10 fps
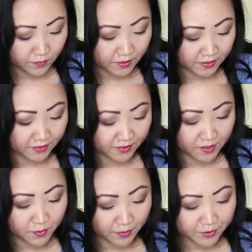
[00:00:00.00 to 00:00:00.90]
And
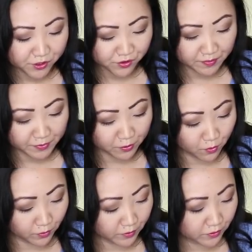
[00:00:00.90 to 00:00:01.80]
see why we trimmed the
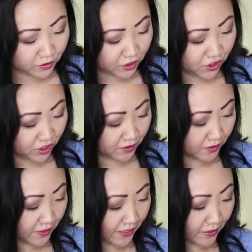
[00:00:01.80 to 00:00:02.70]
corners? Just
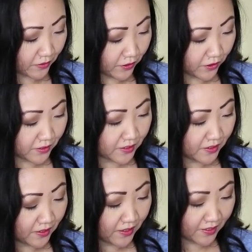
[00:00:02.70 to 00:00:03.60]
so that it looked
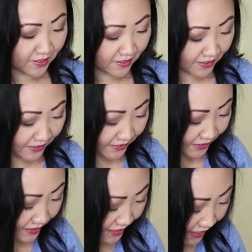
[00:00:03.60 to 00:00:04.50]
nice at the